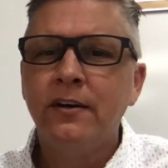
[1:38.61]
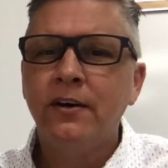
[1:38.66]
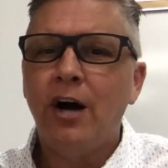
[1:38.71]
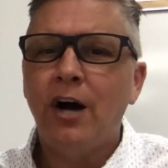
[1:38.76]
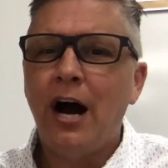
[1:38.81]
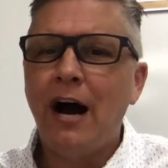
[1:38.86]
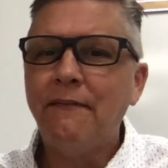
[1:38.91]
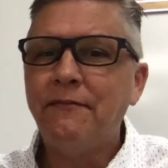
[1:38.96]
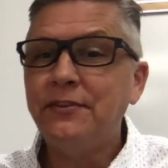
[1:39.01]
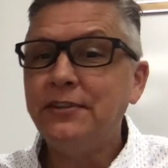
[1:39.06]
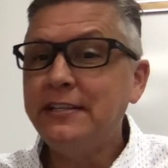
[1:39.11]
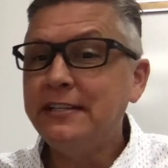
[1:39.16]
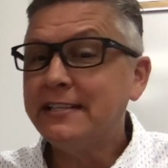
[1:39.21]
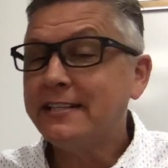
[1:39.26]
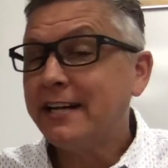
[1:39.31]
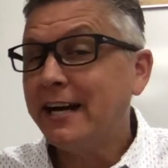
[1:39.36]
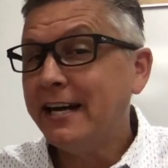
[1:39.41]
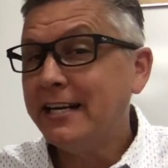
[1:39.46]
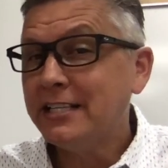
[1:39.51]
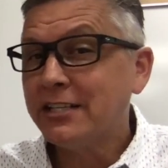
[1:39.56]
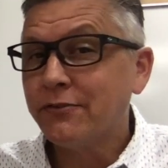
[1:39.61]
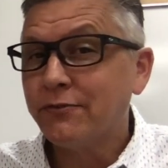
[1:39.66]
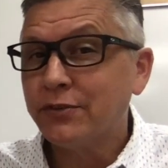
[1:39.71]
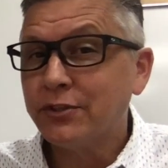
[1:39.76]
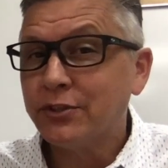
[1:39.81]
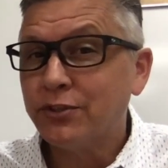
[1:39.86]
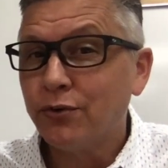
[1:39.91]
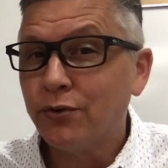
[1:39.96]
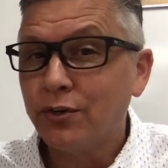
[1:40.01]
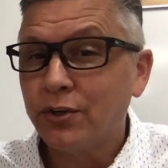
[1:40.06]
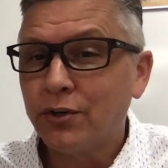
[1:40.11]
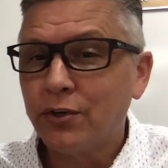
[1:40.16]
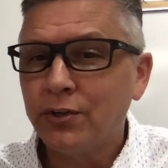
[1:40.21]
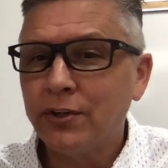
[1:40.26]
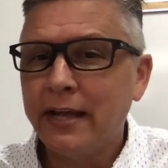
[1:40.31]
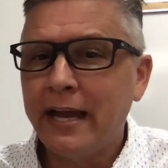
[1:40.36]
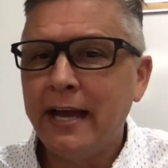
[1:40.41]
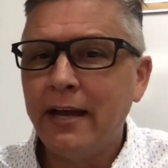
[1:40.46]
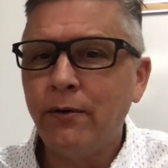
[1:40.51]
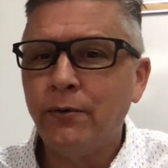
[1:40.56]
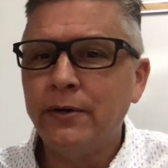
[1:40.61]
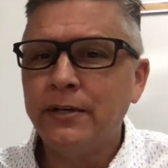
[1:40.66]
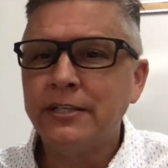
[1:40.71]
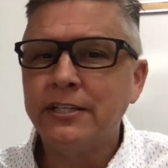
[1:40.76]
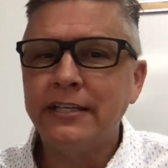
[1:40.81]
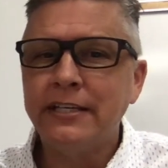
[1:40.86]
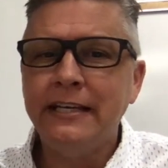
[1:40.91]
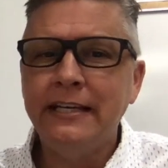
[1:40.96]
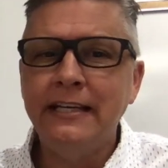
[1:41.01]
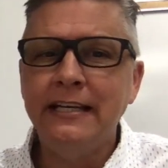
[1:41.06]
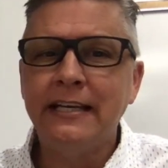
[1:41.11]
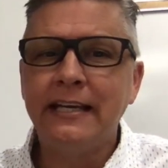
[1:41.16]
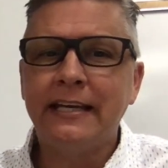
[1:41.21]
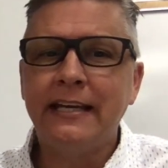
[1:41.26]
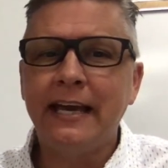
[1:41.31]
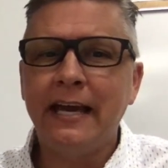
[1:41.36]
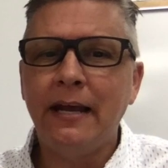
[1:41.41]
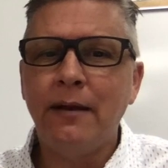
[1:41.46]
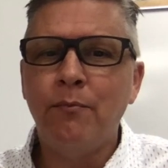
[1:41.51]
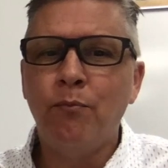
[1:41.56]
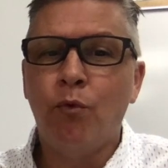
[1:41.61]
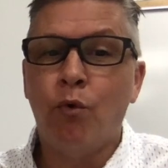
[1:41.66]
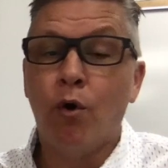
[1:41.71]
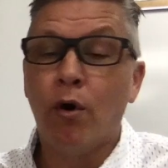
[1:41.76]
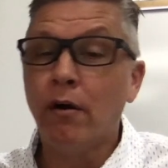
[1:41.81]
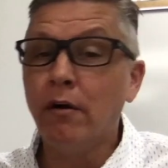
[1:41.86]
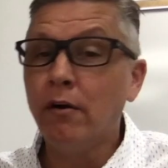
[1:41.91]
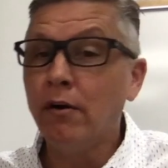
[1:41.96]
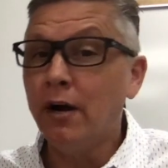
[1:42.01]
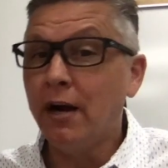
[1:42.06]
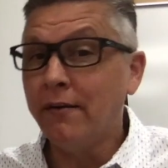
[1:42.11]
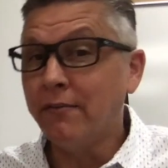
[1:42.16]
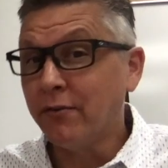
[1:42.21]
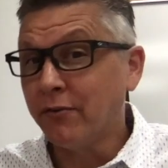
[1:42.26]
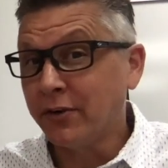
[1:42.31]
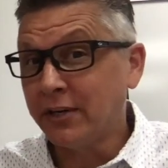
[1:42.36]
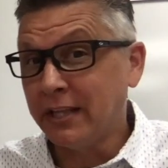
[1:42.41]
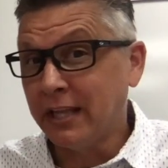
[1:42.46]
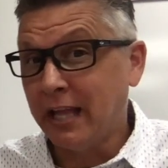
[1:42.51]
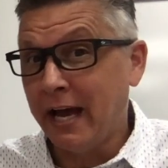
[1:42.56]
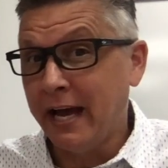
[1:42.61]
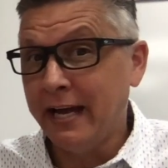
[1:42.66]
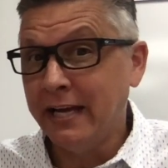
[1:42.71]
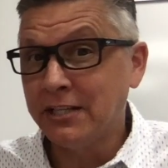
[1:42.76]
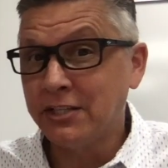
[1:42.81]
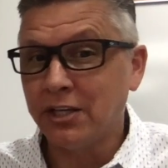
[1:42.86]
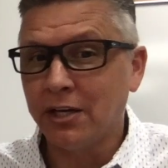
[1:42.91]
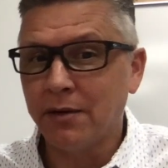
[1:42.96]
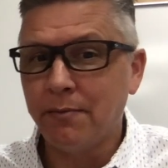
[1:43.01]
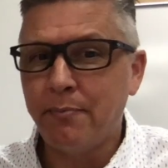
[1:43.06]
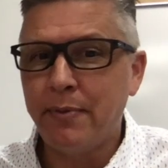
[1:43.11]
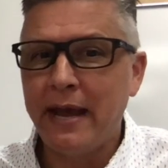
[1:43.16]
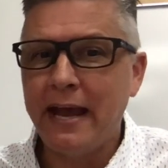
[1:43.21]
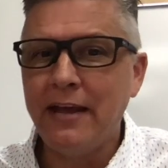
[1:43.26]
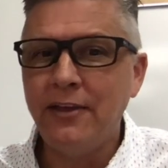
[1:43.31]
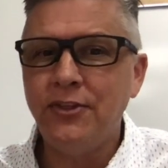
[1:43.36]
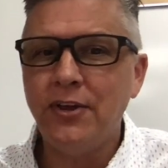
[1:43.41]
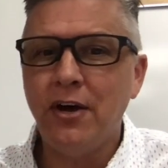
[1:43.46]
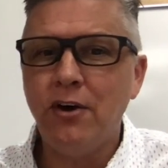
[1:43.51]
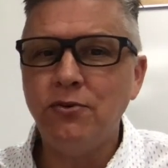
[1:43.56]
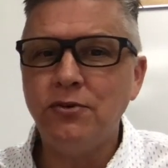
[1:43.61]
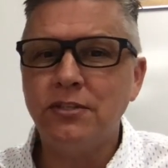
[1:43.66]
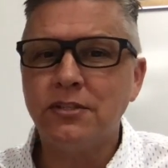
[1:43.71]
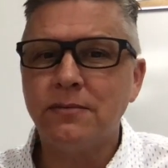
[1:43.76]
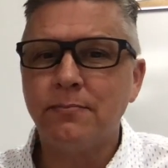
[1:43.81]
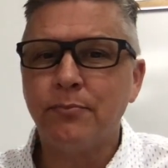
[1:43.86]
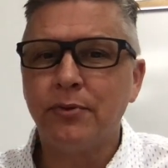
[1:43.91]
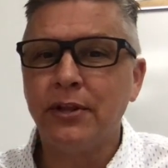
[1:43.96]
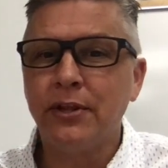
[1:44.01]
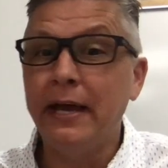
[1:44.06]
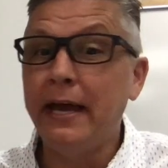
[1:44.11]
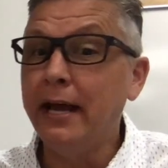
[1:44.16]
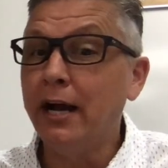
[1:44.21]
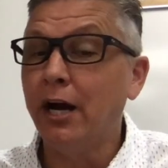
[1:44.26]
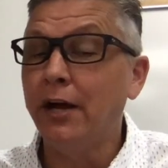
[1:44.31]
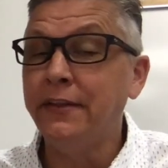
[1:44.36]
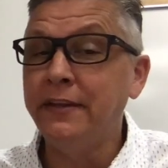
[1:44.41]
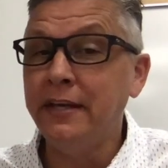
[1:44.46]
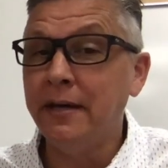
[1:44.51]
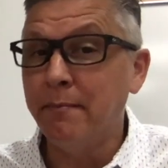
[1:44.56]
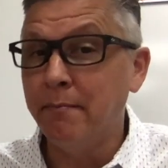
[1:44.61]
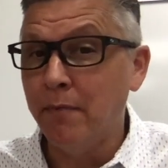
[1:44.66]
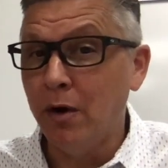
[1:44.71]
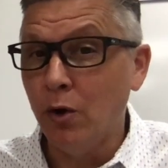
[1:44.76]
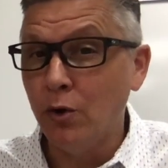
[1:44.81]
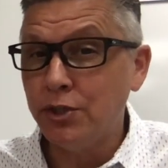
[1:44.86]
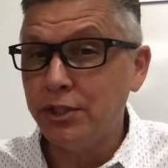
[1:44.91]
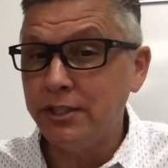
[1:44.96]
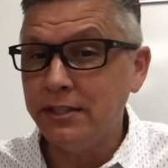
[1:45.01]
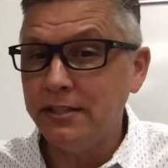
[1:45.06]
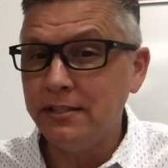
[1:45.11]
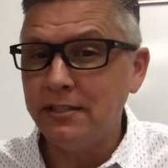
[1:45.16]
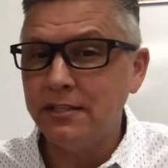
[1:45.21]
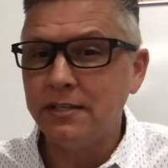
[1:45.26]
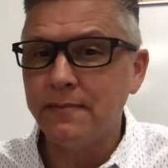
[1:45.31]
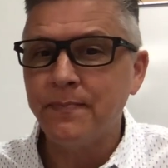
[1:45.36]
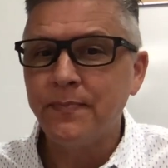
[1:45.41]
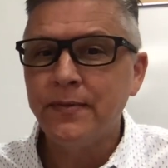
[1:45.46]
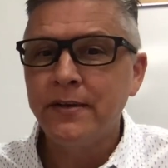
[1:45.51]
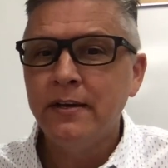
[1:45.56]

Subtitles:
Often these kinds of rhetorical language indicate more of a reliance on pathos, playing on the emotions.